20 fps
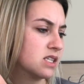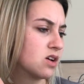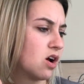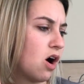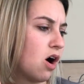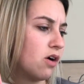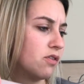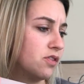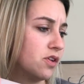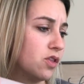is
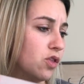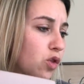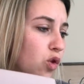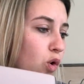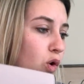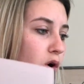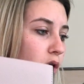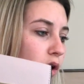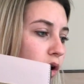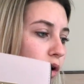called the
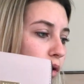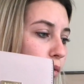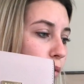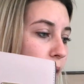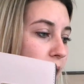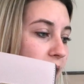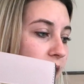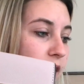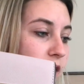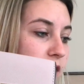Laurel
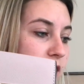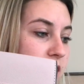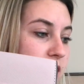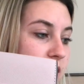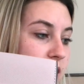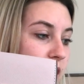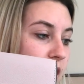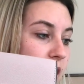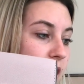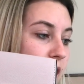Way
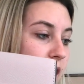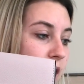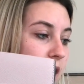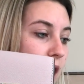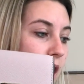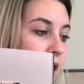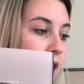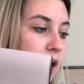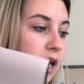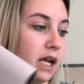Christine
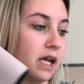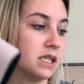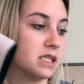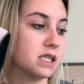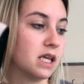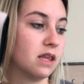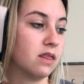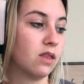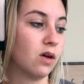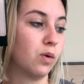and it's in